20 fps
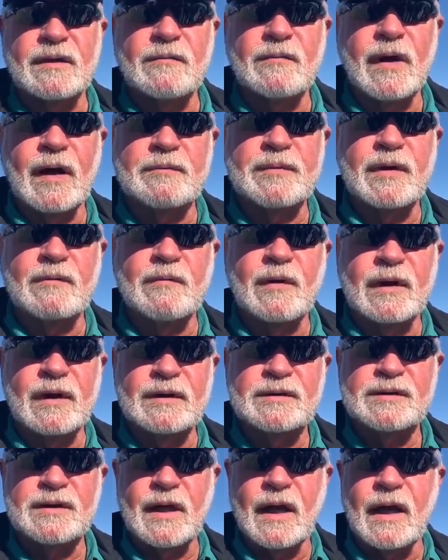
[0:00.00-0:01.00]
that erupted when
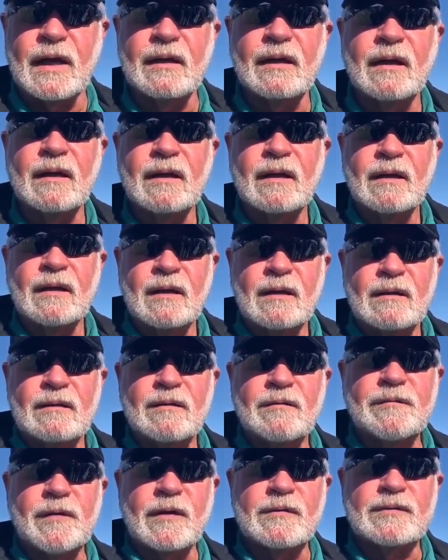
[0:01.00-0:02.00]
he shot
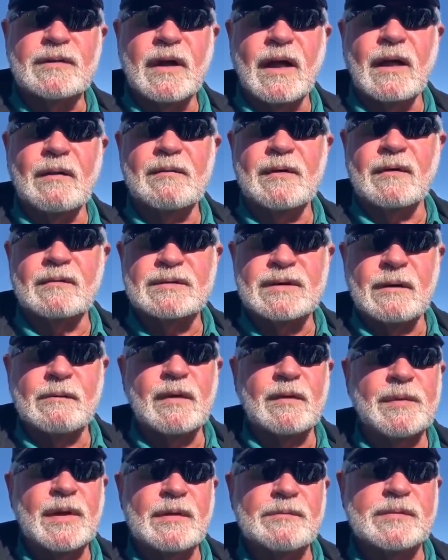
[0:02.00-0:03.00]
the first time, some
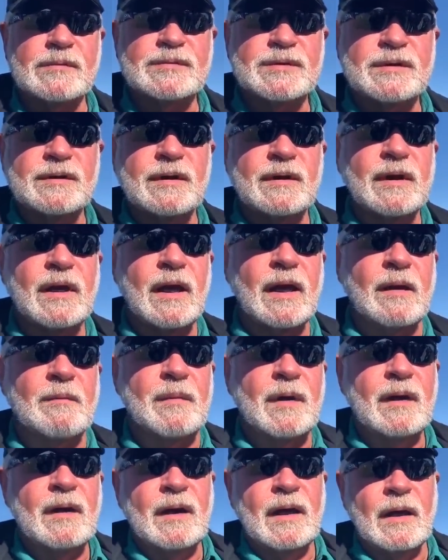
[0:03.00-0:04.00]
of the people stood up
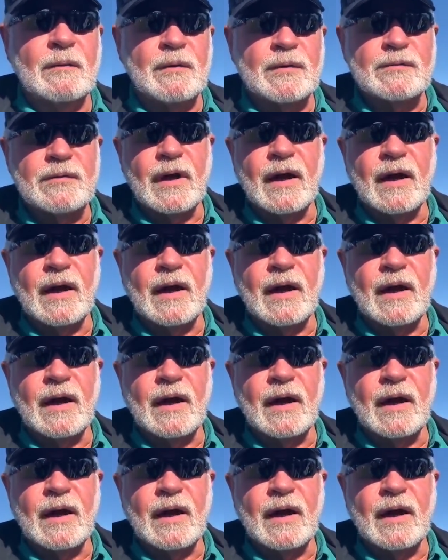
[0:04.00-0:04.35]
and were